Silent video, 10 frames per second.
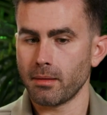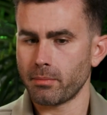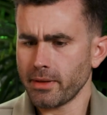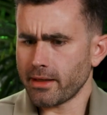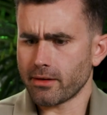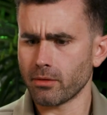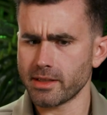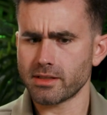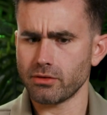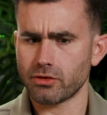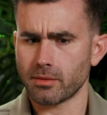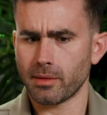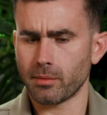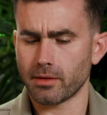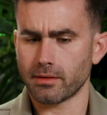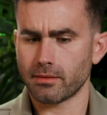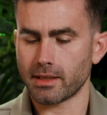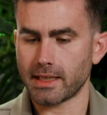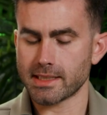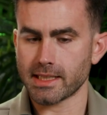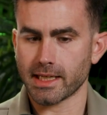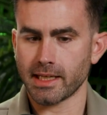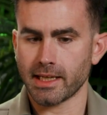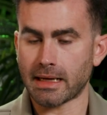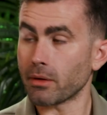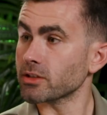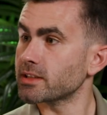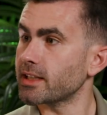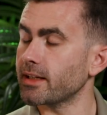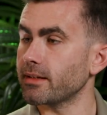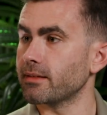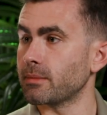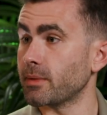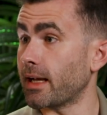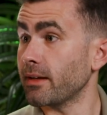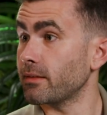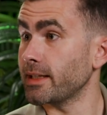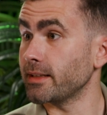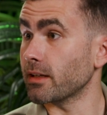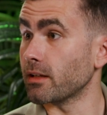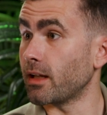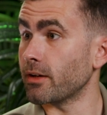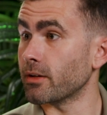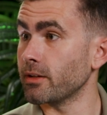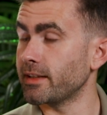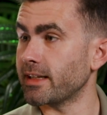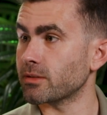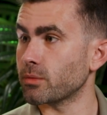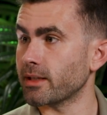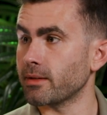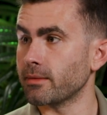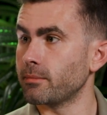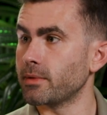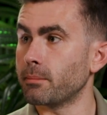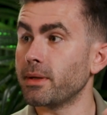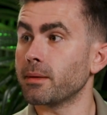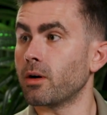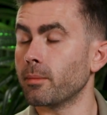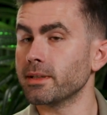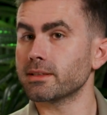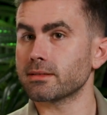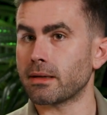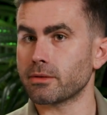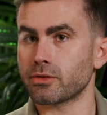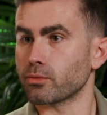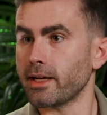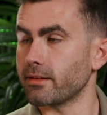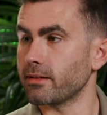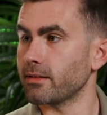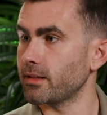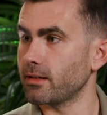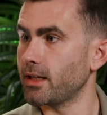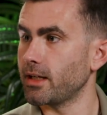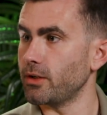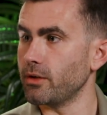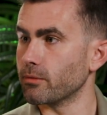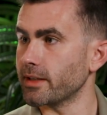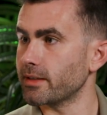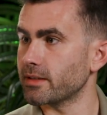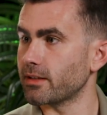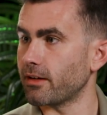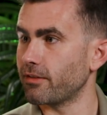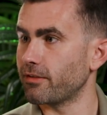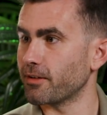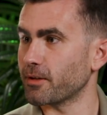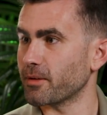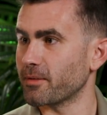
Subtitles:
But yeah, no reason you shouldn't be able to get secondhand. I would also say something I leaned on a lot early days is like the big moments. I would just rent. You can rent this stuff for